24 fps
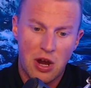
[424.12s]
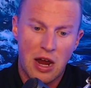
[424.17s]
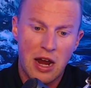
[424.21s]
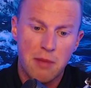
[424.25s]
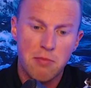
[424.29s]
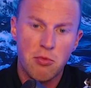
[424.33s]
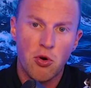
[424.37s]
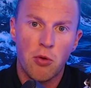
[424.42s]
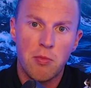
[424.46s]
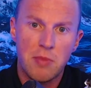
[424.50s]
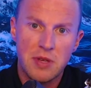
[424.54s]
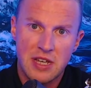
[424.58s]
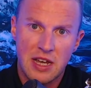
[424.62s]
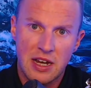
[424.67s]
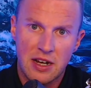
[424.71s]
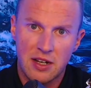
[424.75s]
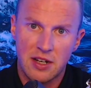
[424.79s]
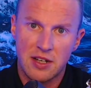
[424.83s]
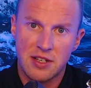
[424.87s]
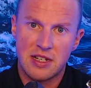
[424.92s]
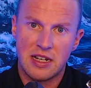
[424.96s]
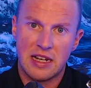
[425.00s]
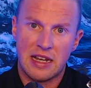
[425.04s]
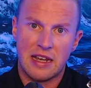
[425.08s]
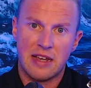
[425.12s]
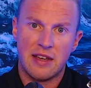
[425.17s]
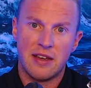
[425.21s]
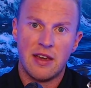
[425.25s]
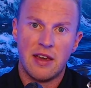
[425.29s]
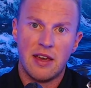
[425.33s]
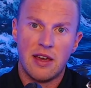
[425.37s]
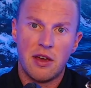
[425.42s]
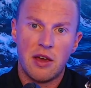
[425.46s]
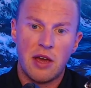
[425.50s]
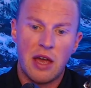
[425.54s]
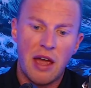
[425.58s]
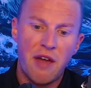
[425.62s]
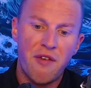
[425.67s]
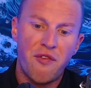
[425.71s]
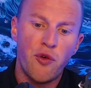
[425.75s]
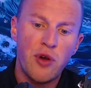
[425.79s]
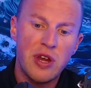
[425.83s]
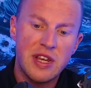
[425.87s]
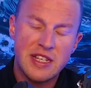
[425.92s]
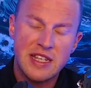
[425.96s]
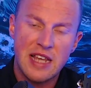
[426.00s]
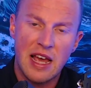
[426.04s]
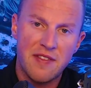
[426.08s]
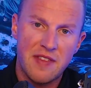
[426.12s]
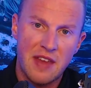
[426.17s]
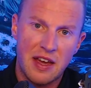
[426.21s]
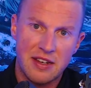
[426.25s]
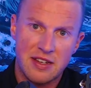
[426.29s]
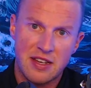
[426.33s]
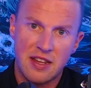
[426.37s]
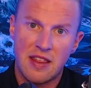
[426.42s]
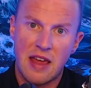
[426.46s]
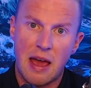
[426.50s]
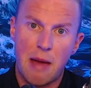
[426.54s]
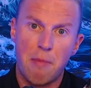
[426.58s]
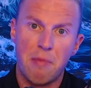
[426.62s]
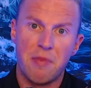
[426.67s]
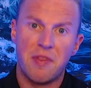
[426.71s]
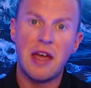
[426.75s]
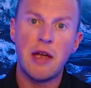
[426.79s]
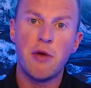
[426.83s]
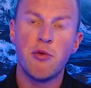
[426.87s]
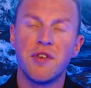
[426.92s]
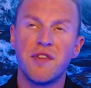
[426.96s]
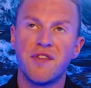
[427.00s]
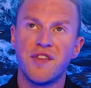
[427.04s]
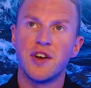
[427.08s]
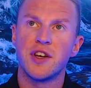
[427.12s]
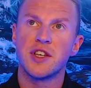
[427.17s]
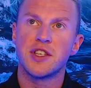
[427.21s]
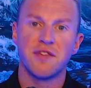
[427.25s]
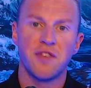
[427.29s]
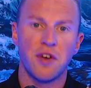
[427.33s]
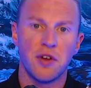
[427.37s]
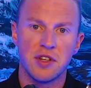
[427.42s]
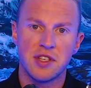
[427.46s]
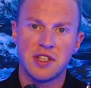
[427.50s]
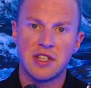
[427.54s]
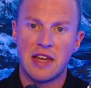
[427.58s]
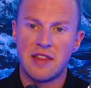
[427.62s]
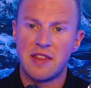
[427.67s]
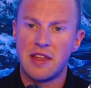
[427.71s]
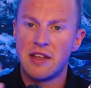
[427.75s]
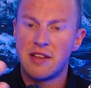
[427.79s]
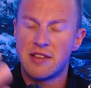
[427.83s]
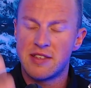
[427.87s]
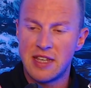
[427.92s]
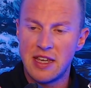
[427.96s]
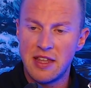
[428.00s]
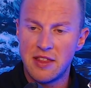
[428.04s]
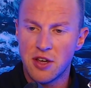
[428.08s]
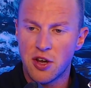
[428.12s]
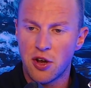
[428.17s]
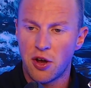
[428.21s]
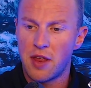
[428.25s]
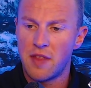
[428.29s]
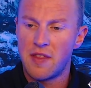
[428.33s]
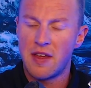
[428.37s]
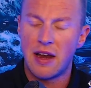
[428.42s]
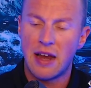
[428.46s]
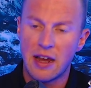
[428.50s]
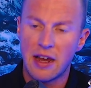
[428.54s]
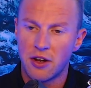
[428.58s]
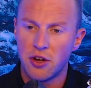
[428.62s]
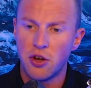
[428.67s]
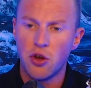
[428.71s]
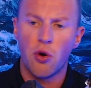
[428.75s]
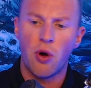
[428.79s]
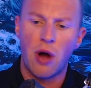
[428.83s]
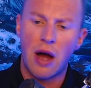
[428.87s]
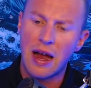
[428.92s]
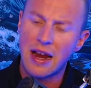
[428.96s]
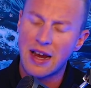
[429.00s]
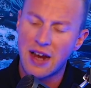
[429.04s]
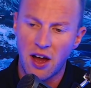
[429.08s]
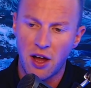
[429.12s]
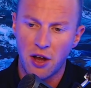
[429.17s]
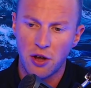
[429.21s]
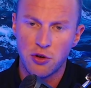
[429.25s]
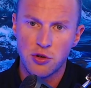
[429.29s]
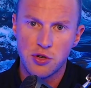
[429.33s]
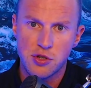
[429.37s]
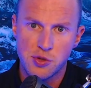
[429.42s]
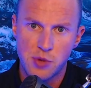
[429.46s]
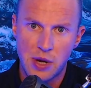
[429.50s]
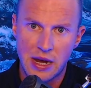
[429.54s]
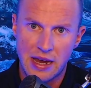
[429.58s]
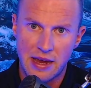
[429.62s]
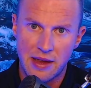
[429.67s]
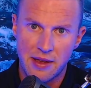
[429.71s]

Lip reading: more meticulously. If we said that to them, they would first of all say, they'd see the content, they're like, no, I can't lose weight.